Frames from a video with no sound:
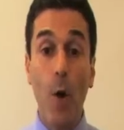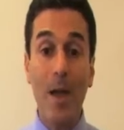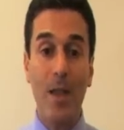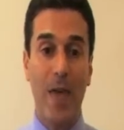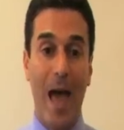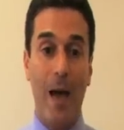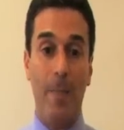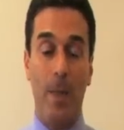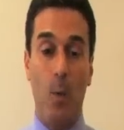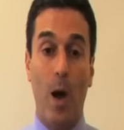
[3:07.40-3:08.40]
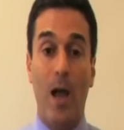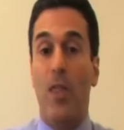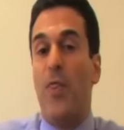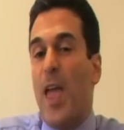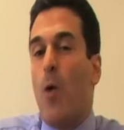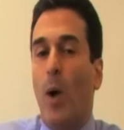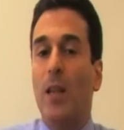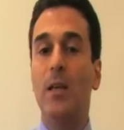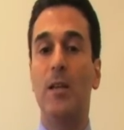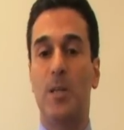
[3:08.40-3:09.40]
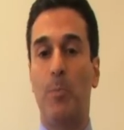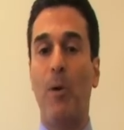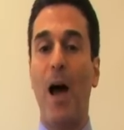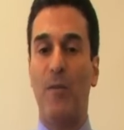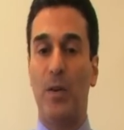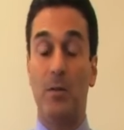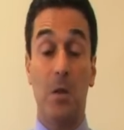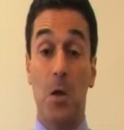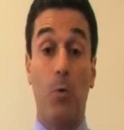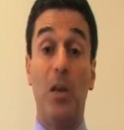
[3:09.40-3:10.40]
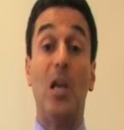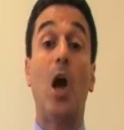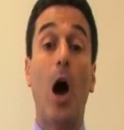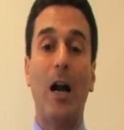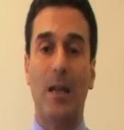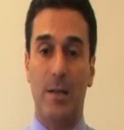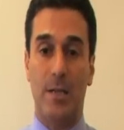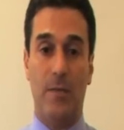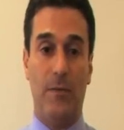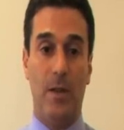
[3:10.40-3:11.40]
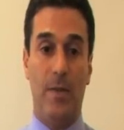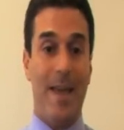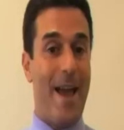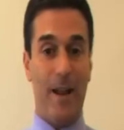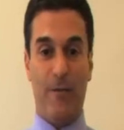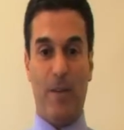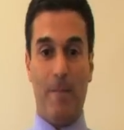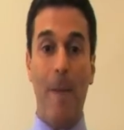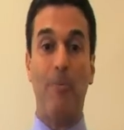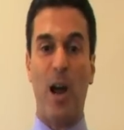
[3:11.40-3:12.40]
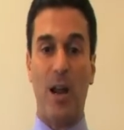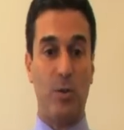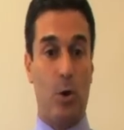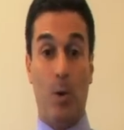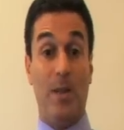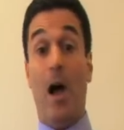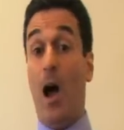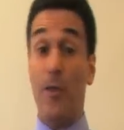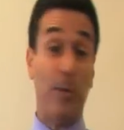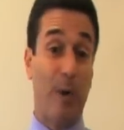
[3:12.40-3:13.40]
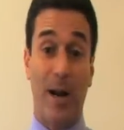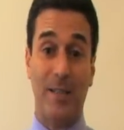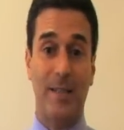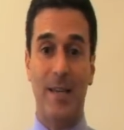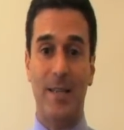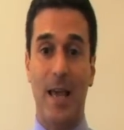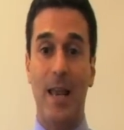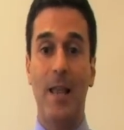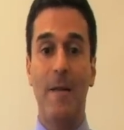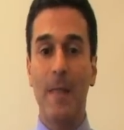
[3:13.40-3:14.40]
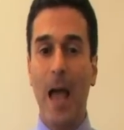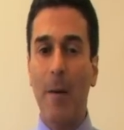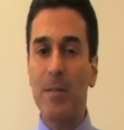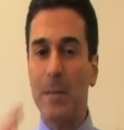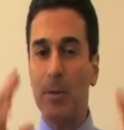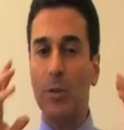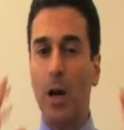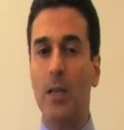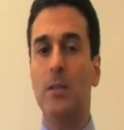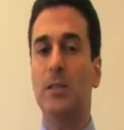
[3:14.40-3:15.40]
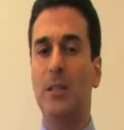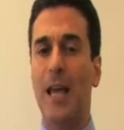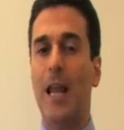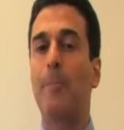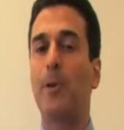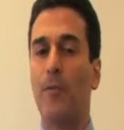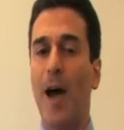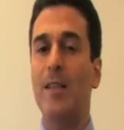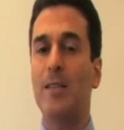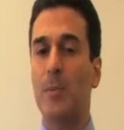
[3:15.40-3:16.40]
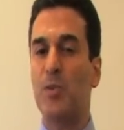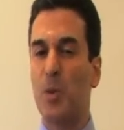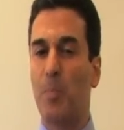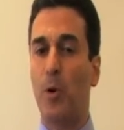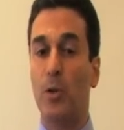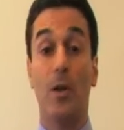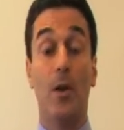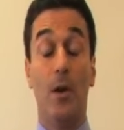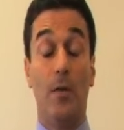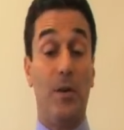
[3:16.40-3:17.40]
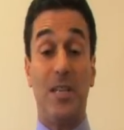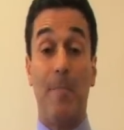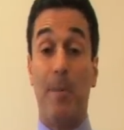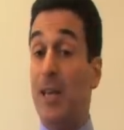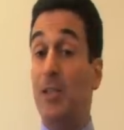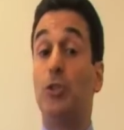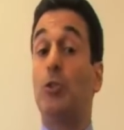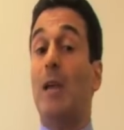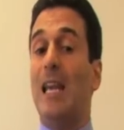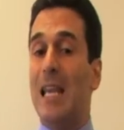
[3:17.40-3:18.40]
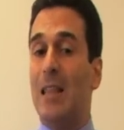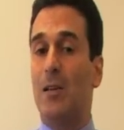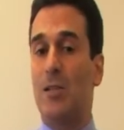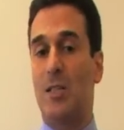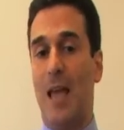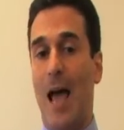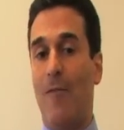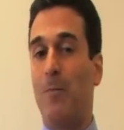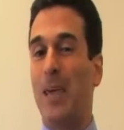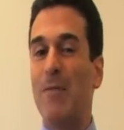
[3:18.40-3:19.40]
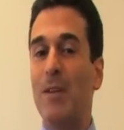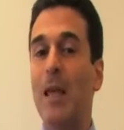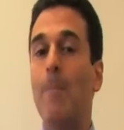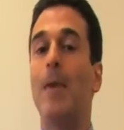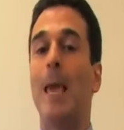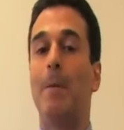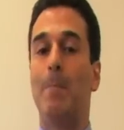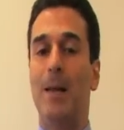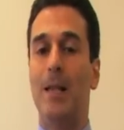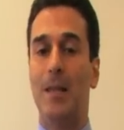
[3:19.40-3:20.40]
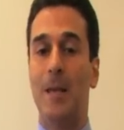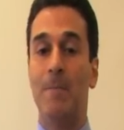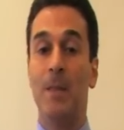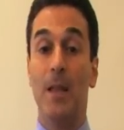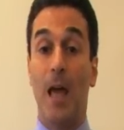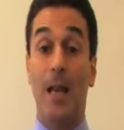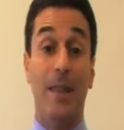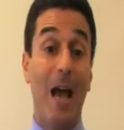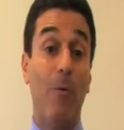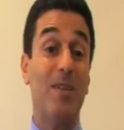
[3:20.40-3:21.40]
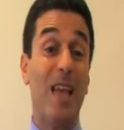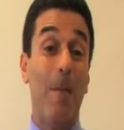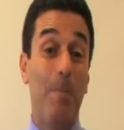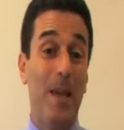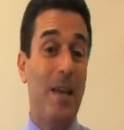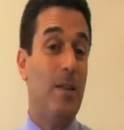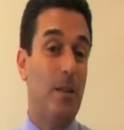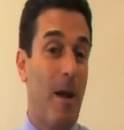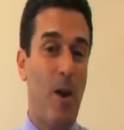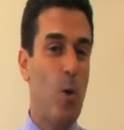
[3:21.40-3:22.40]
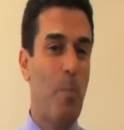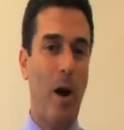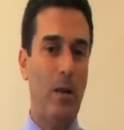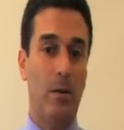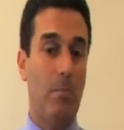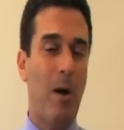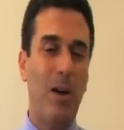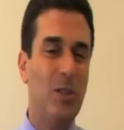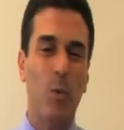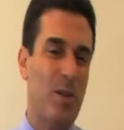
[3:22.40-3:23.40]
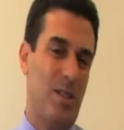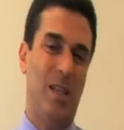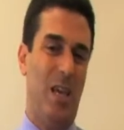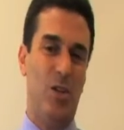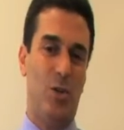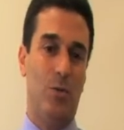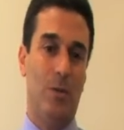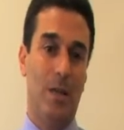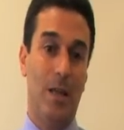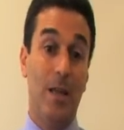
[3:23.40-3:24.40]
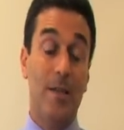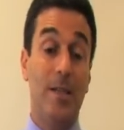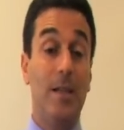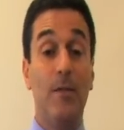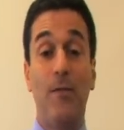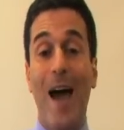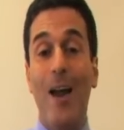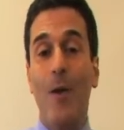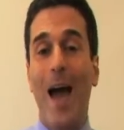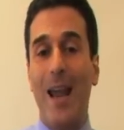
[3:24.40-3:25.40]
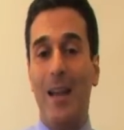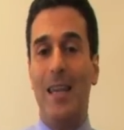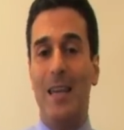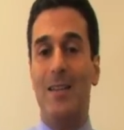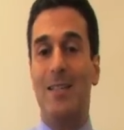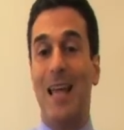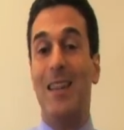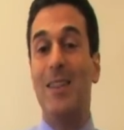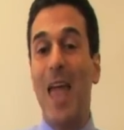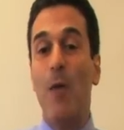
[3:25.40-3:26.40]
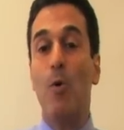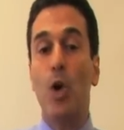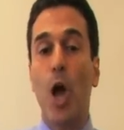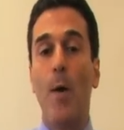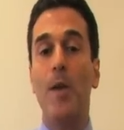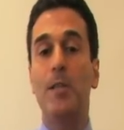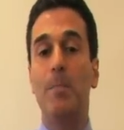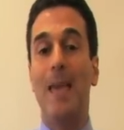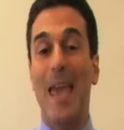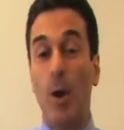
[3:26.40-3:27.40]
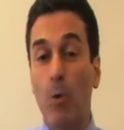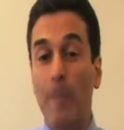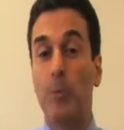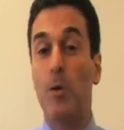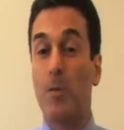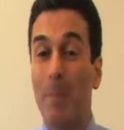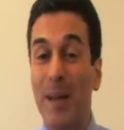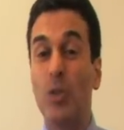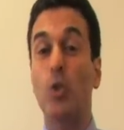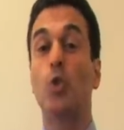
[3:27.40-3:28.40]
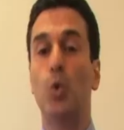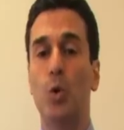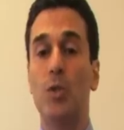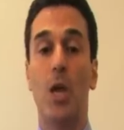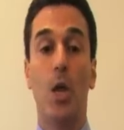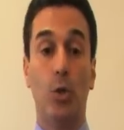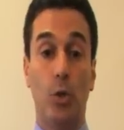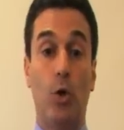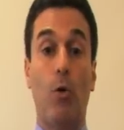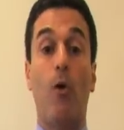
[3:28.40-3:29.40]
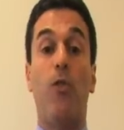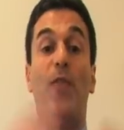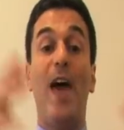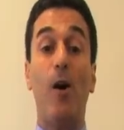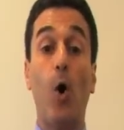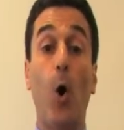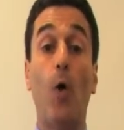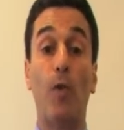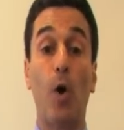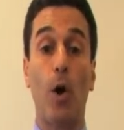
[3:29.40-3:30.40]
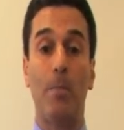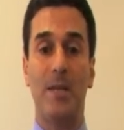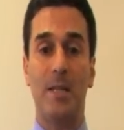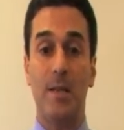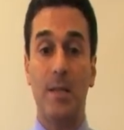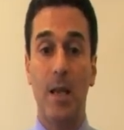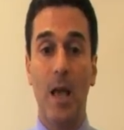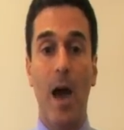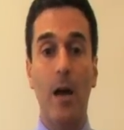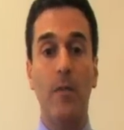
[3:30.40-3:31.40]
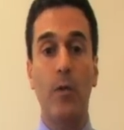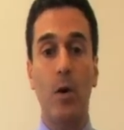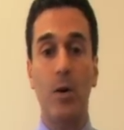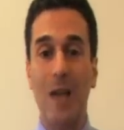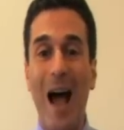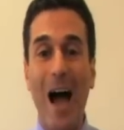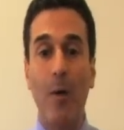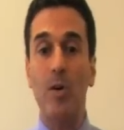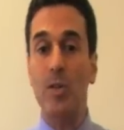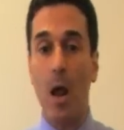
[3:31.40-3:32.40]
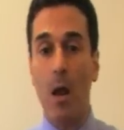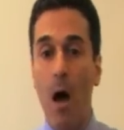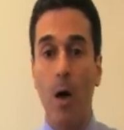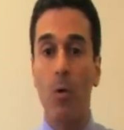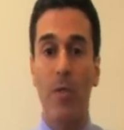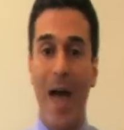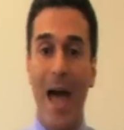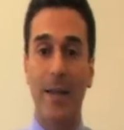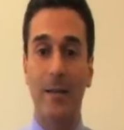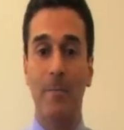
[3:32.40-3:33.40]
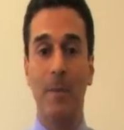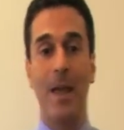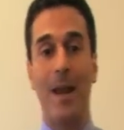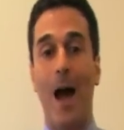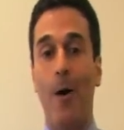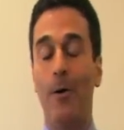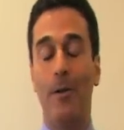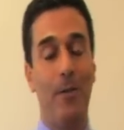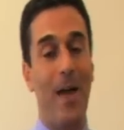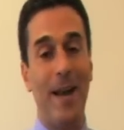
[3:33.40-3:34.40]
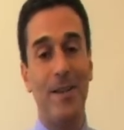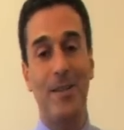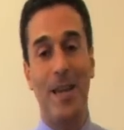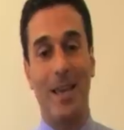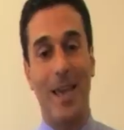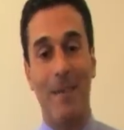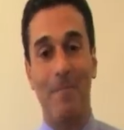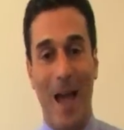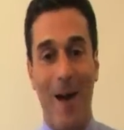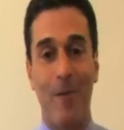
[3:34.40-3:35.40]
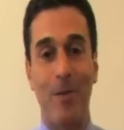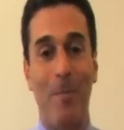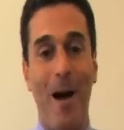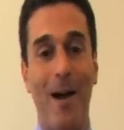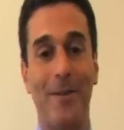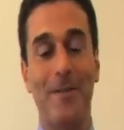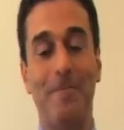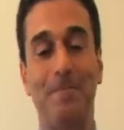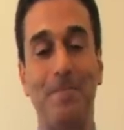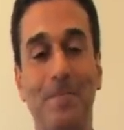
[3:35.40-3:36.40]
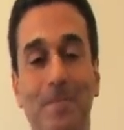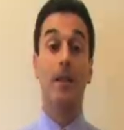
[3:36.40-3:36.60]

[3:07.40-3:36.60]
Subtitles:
knowing that what they wanted is profit, regardless if they get it from my products or what other products they sell, I was able to understand and provide some support, for example, in training their staff, giving them capability, and that was appealing to my new partner. Margin wasn't the issue. See, the value added here is that they were going to be equipped with better tools to grow their overall business, and of course ours along with that. Now, that is thinking out of the box.